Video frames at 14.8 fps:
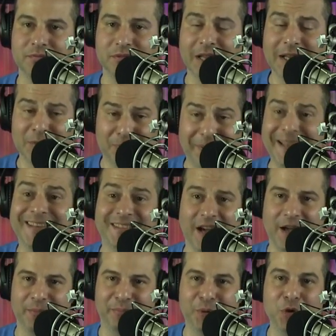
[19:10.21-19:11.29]
Like big
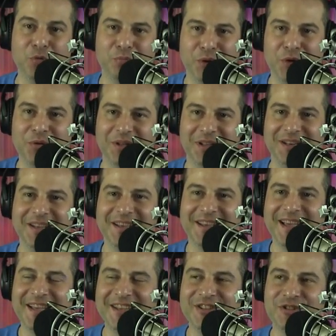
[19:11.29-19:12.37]
time poo-pooed it.
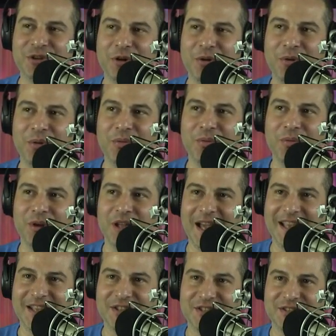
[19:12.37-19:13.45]
So
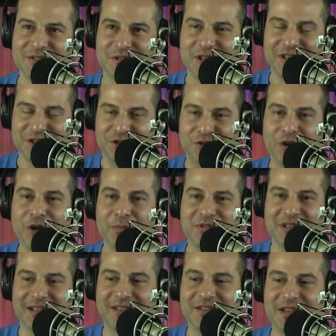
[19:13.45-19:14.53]
I guess in a startup
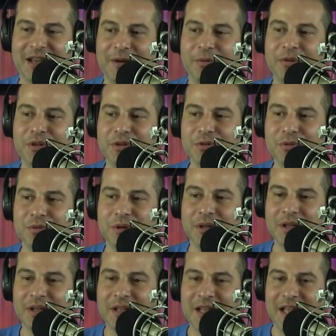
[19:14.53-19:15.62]
sense, how do you,
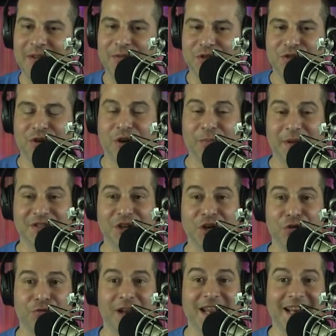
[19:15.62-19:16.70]
if a startup has a
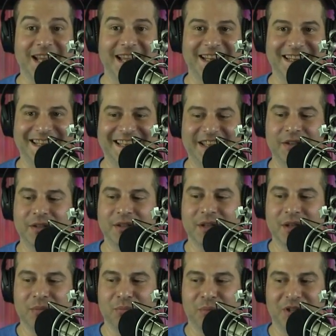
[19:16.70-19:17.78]
great idea
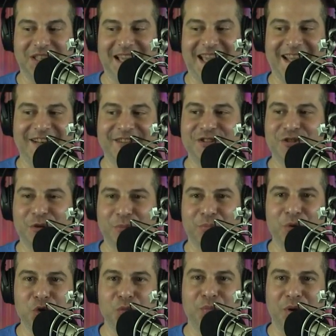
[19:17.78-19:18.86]
but the analysts are
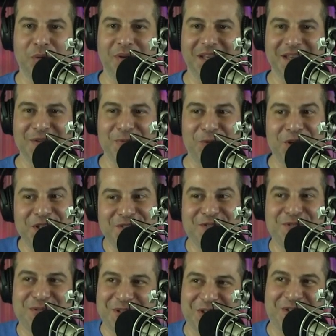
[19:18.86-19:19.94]
poo-pooing it, what do you
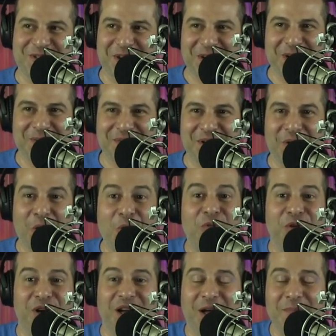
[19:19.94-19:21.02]
do as a startup to
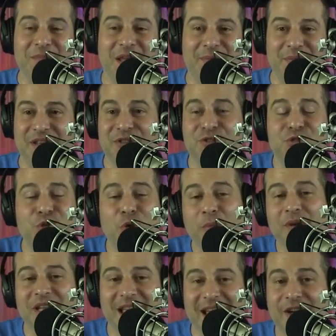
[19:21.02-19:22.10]
overcome that? Because so
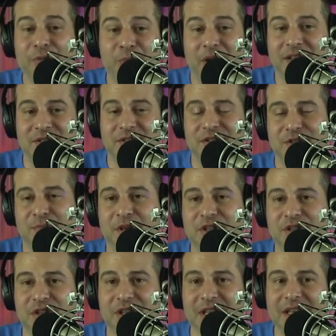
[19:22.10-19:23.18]
many enterprises,
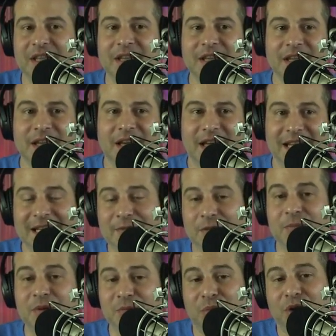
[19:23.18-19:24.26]
especially, uh, and
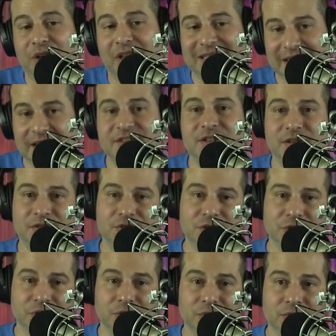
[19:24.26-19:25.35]
even mid-market, listen
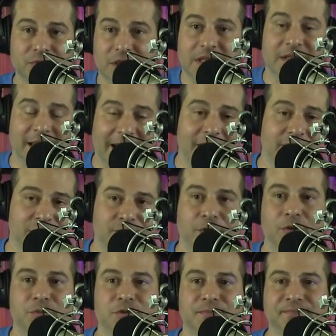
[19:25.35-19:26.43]
to the analyst
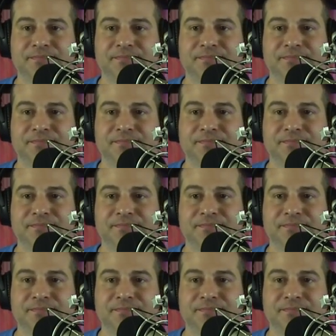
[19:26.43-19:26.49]
firms.